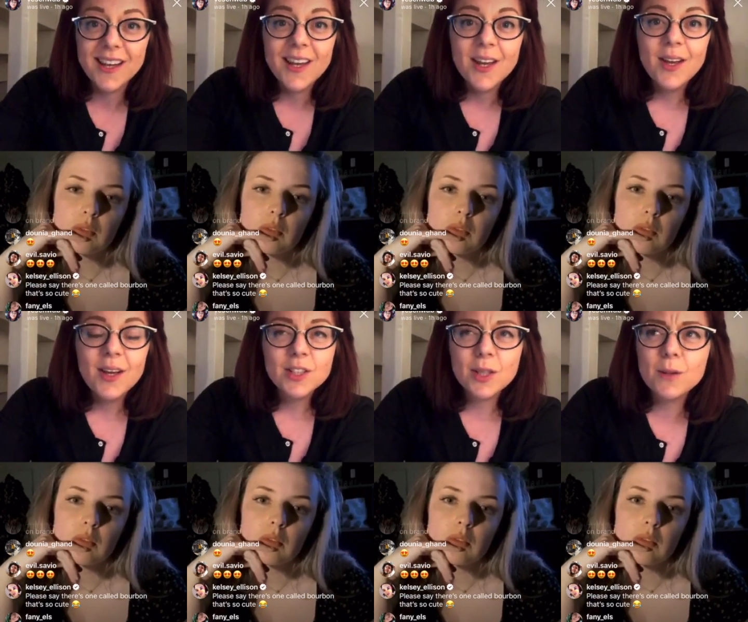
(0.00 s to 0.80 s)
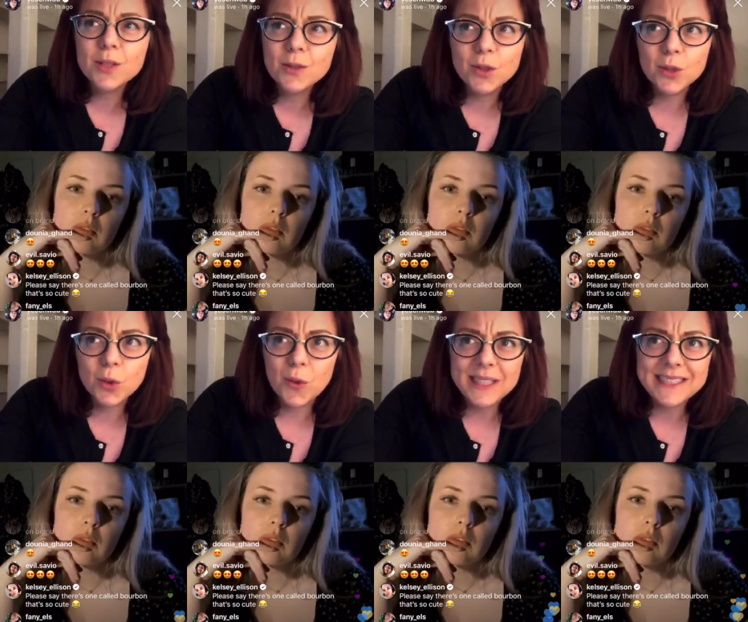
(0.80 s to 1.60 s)
Speaker 1: so I was
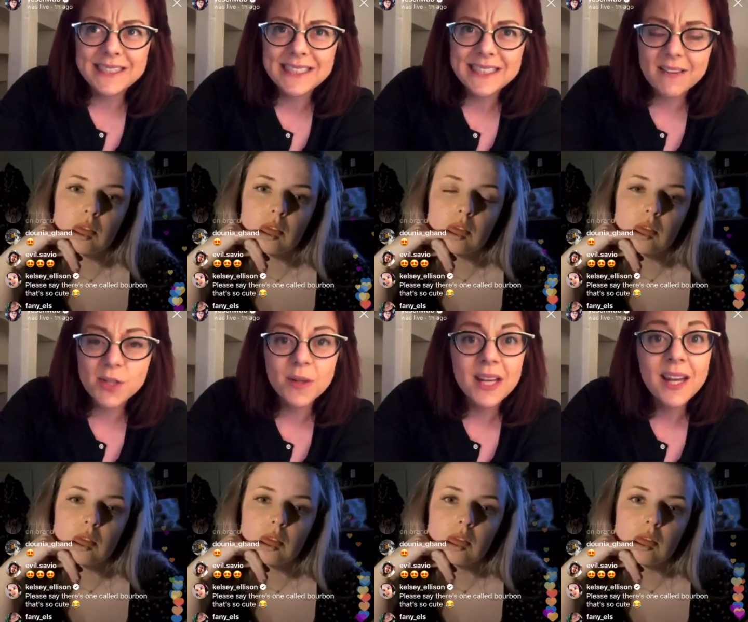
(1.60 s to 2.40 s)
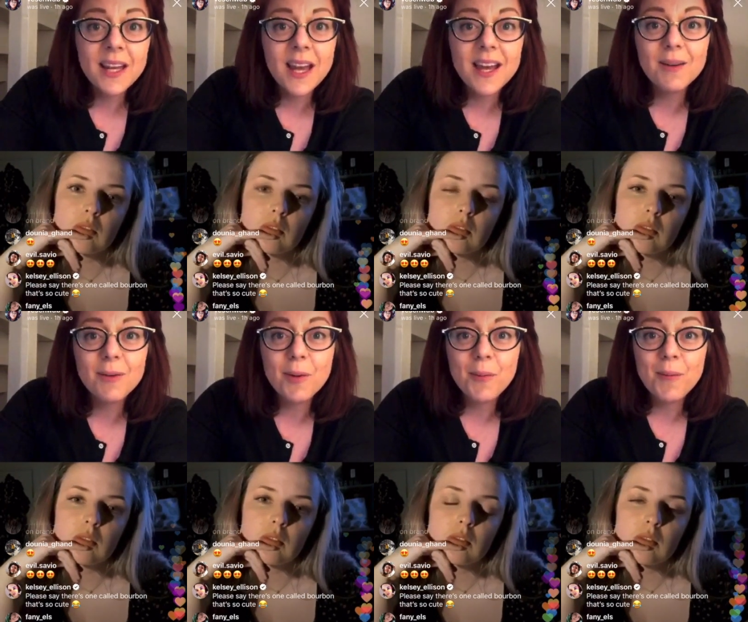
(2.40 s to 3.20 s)
27, 28, and
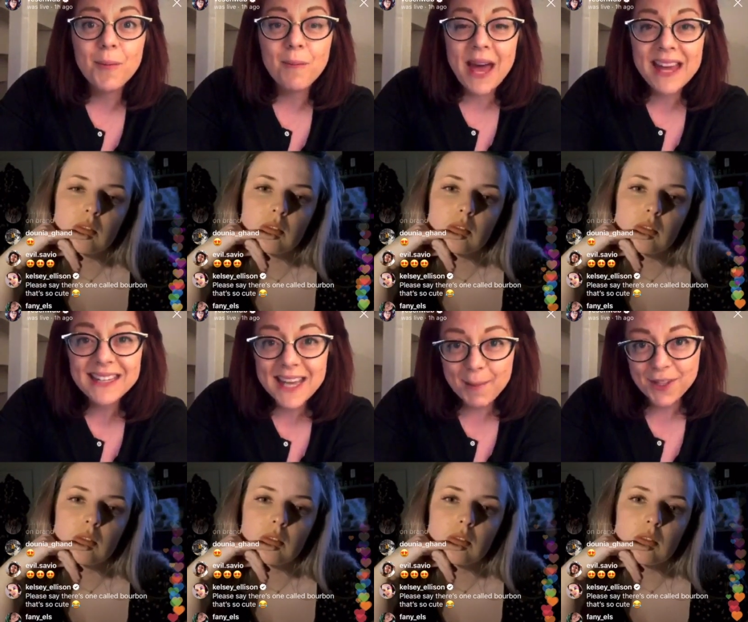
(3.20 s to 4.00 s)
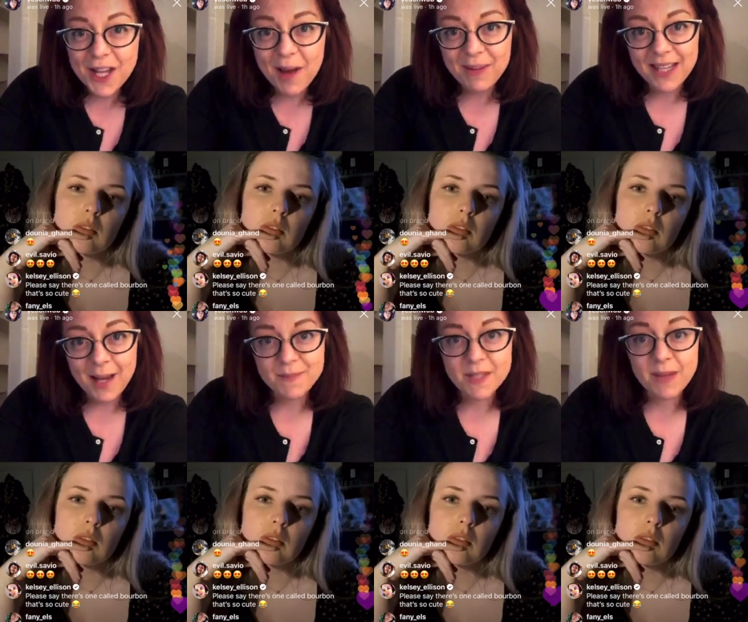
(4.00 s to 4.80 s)
men kept coming up to me.
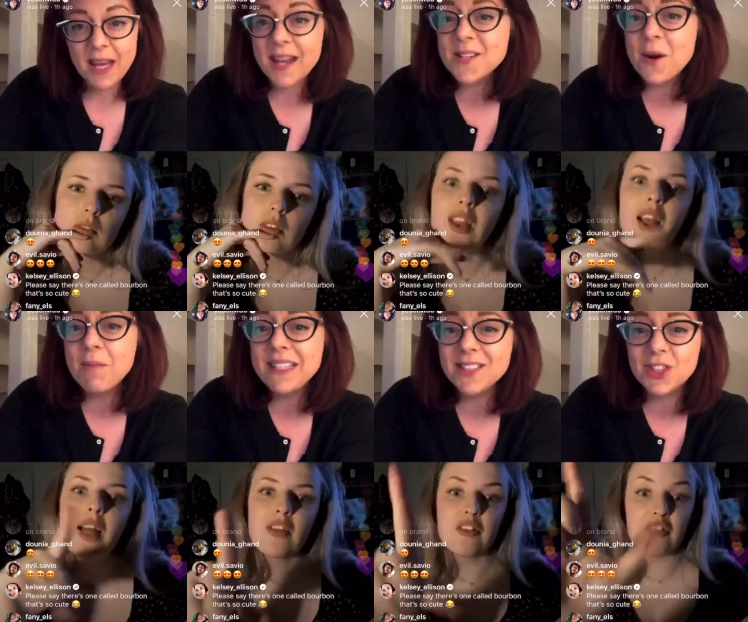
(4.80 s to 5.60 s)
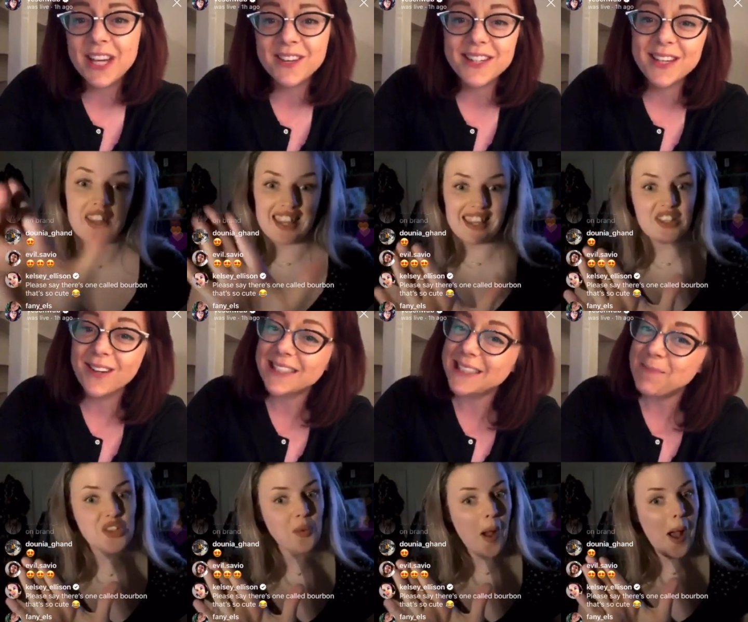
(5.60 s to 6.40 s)
And I don't mean to gender
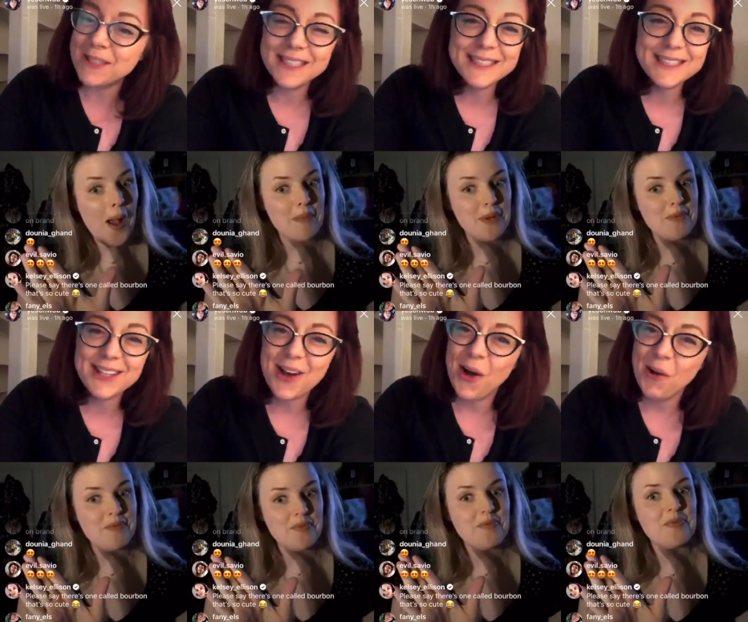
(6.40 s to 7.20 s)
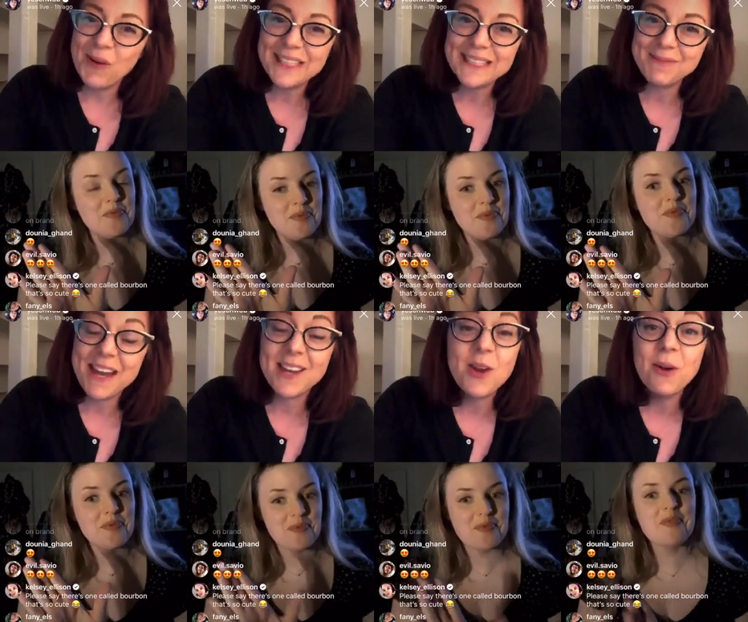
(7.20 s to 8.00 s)
Schwab. always men. No, no,
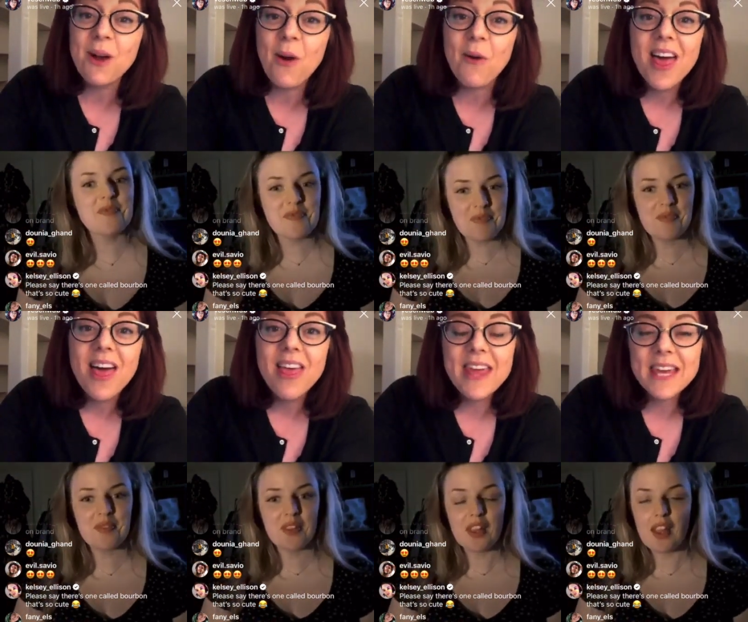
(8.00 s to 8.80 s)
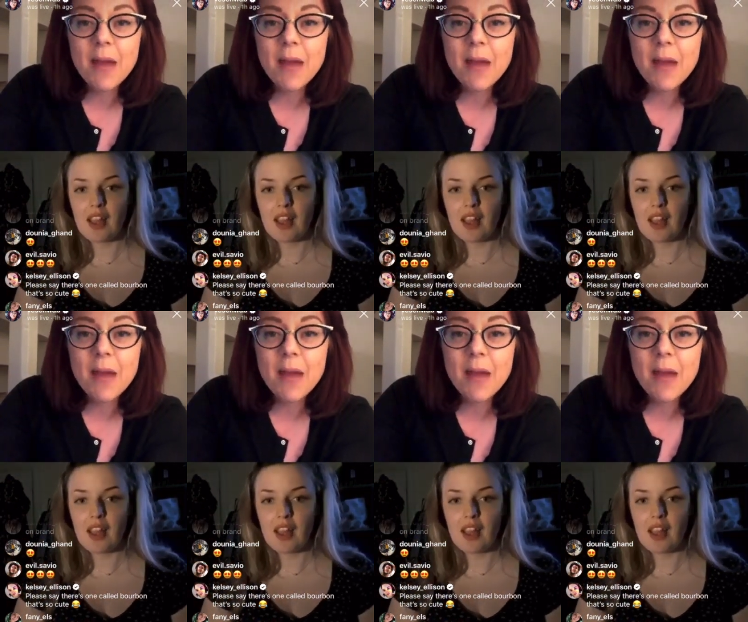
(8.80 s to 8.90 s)
no. They came up to